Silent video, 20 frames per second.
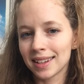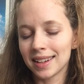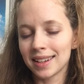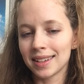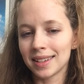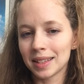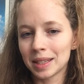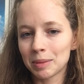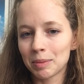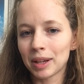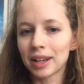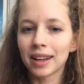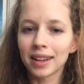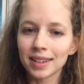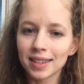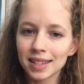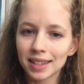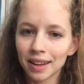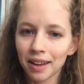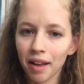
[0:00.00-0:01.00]
is
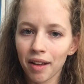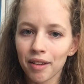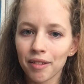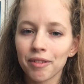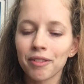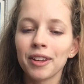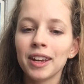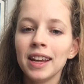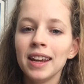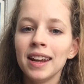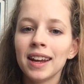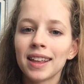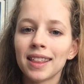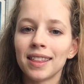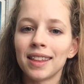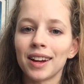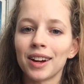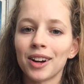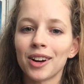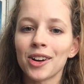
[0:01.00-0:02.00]
because of
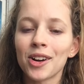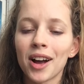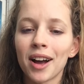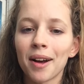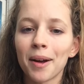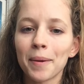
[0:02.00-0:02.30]
their